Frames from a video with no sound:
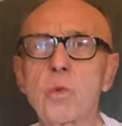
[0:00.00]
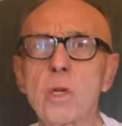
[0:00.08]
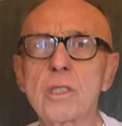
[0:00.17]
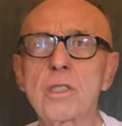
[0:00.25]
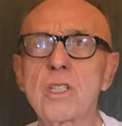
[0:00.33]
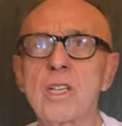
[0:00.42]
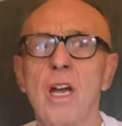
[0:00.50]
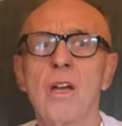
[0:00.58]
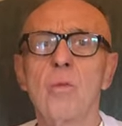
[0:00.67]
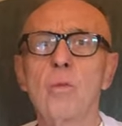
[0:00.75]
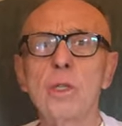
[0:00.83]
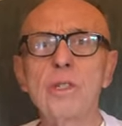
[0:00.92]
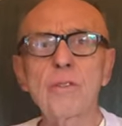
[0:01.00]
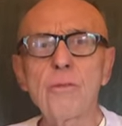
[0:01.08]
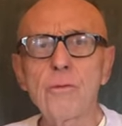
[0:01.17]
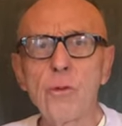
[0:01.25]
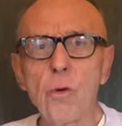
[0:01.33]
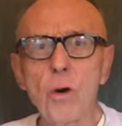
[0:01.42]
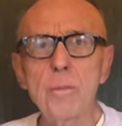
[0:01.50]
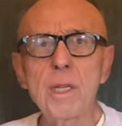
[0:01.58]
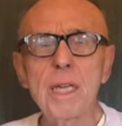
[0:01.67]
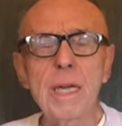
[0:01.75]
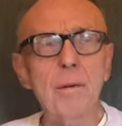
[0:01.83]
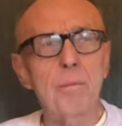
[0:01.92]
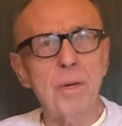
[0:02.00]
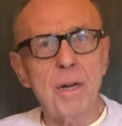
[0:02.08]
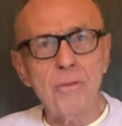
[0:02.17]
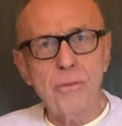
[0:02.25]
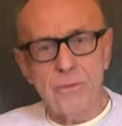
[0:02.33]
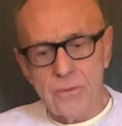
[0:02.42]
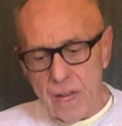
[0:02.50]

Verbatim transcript: was, was formally above,